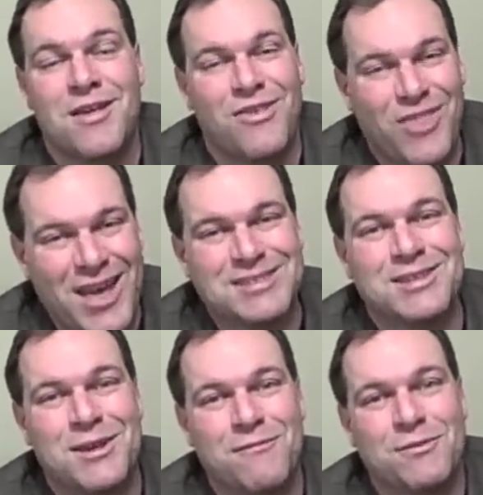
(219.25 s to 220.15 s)
So thanks
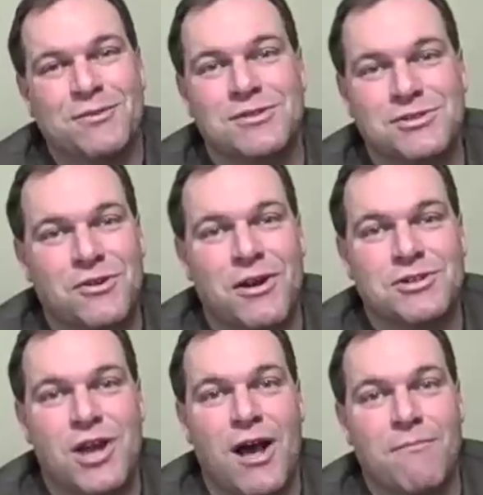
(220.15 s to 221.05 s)
again for doing such a
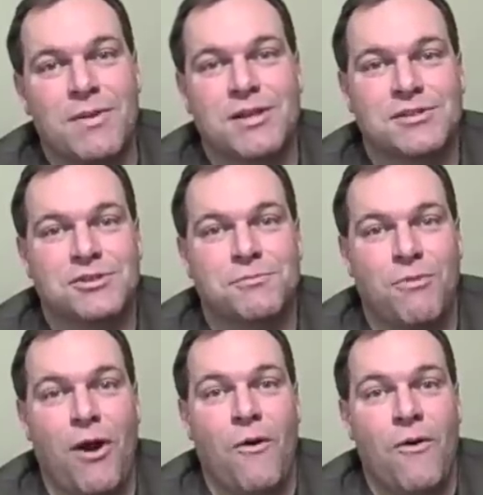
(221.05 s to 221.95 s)
great job and being such a
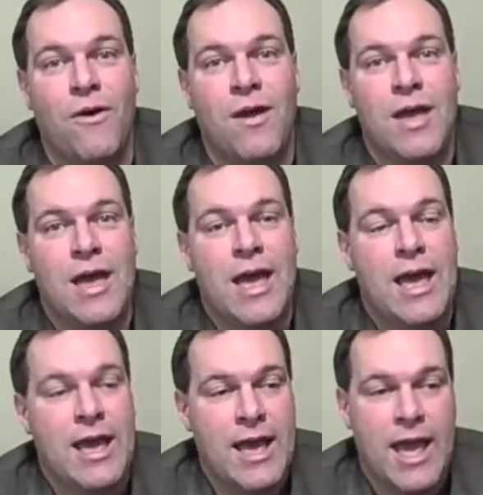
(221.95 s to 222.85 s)
pro.
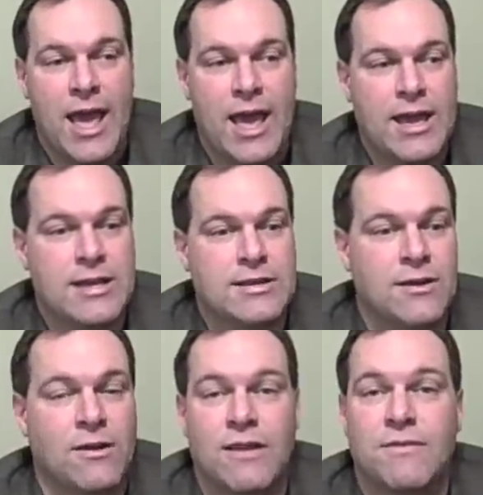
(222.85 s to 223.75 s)
And
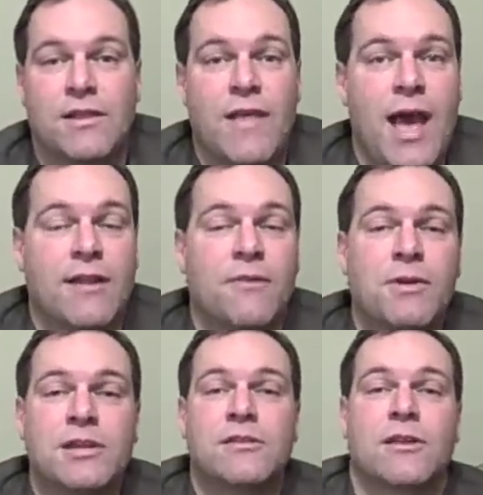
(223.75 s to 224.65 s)
he'll leave it at that. And then
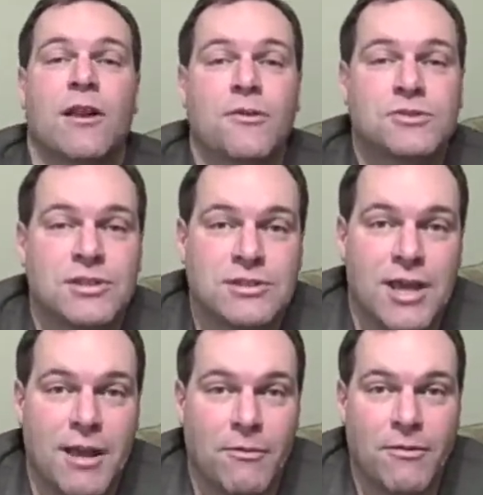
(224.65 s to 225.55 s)
we get to the closing
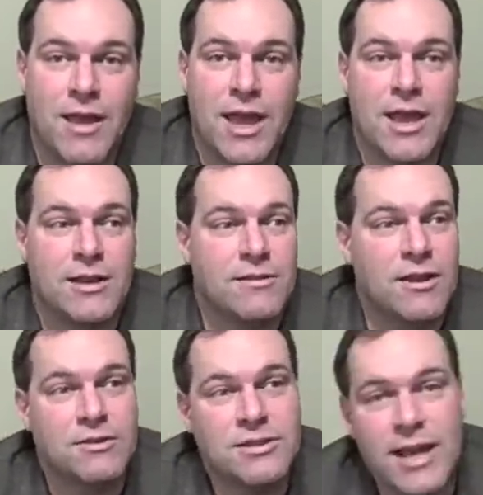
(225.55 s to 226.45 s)
table. And
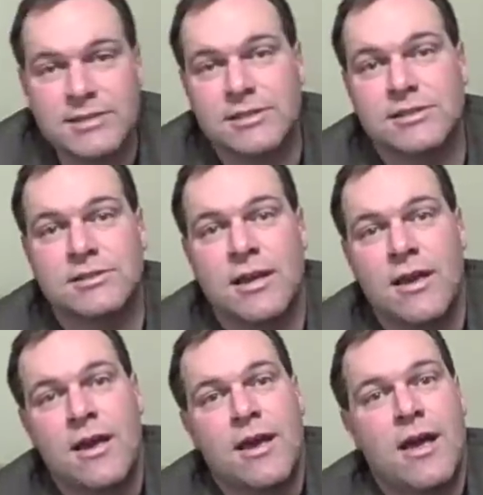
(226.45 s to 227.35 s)
in Texas,
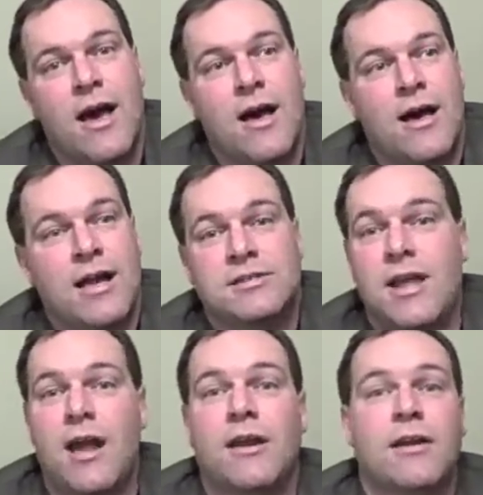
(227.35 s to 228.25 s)
it's
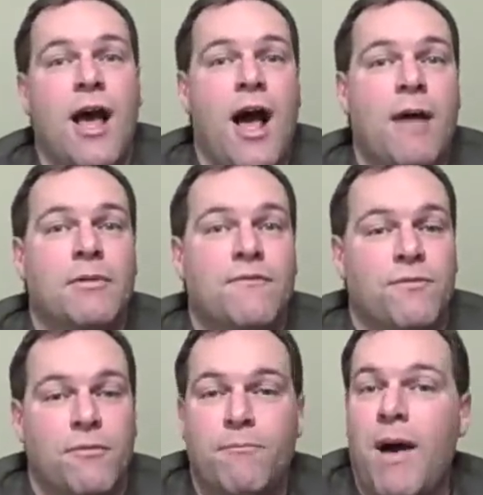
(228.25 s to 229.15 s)
not uncommon
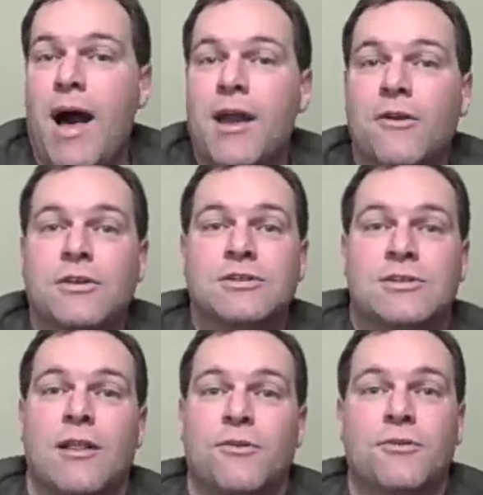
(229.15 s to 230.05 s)
for buyer and
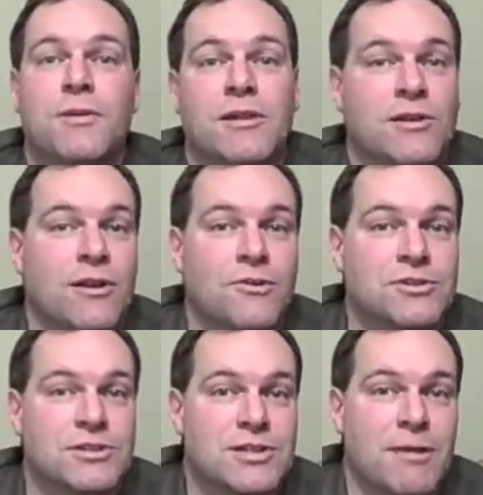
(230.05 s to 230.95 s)
seller to be at the
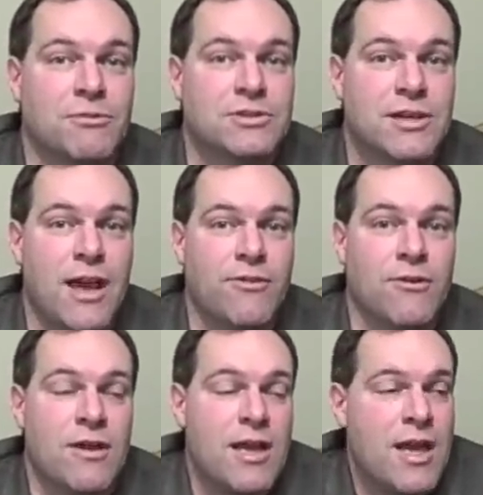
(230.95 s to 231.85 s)
closing table together.
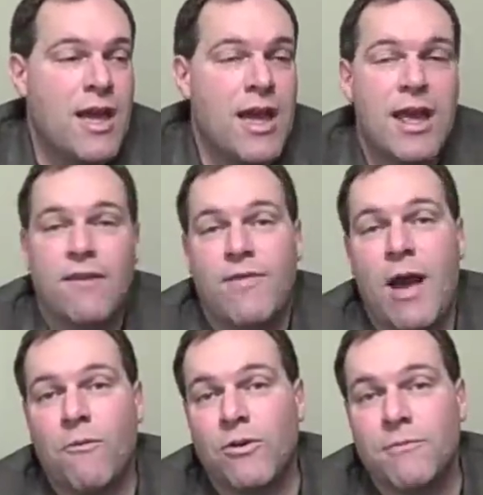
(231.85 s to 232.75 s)
And if
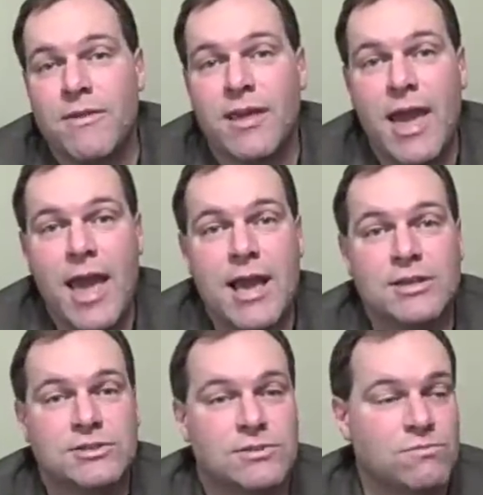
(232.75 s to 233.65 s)
that were to be the
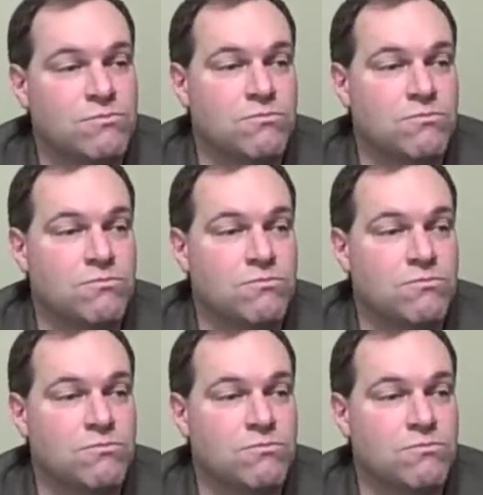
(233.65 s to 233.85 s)
case,